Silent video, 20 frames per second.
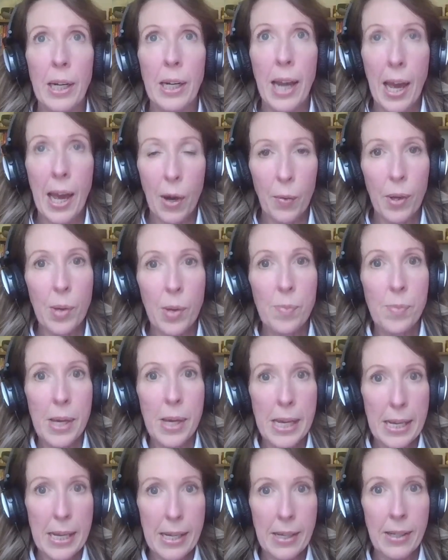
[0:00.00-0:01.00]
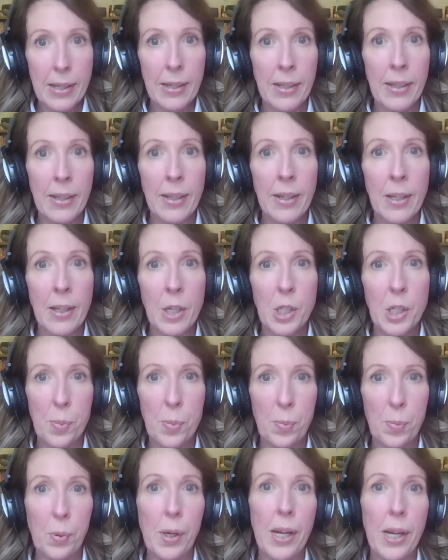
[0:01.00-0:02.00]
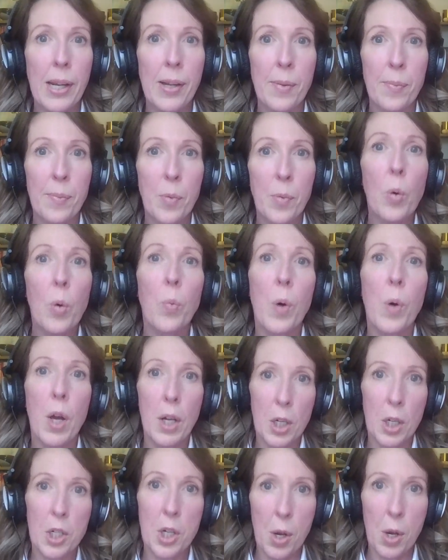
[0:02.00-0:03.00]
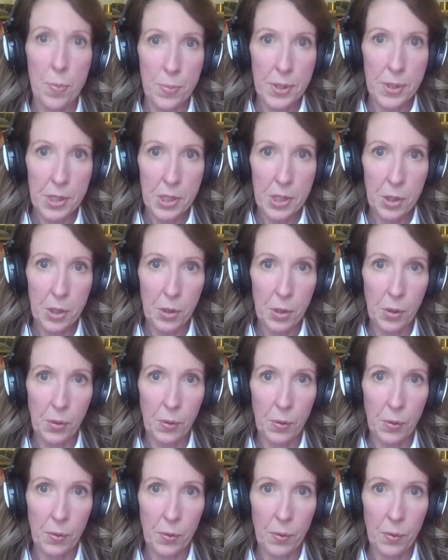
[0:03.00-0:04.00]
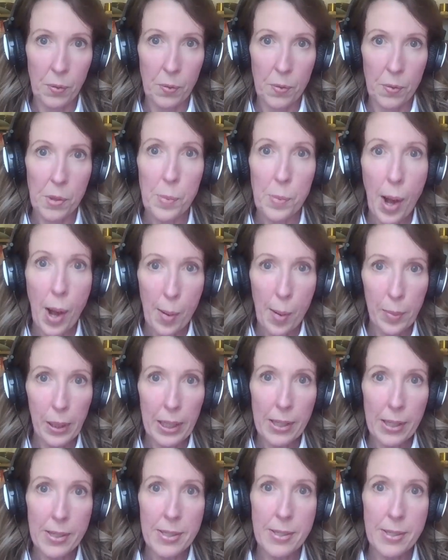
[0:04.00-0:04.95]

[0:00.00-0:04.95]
allowing me to bring more workshops to the public.